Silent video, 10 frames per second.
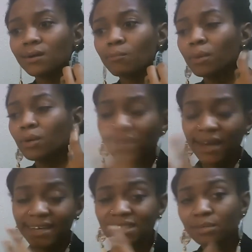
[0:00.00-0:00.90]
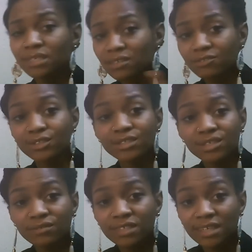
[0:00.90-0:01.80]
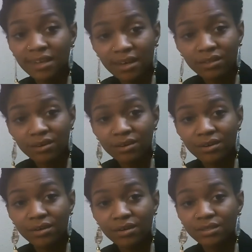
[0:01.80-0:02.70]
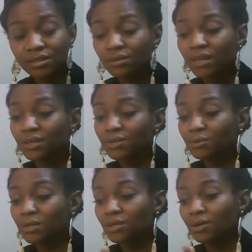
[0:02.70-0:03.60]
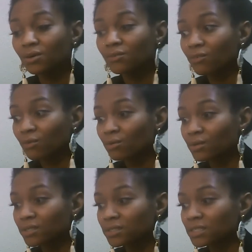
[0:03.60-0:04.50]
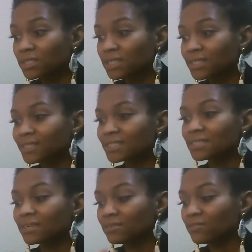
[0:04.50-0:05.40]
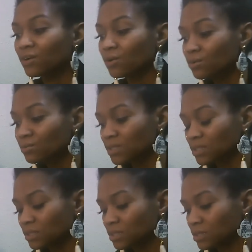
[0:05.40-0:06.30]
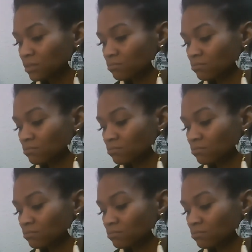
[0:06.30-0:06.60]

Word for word: both aspects of yourself together so that you can go forward in a state of wholeness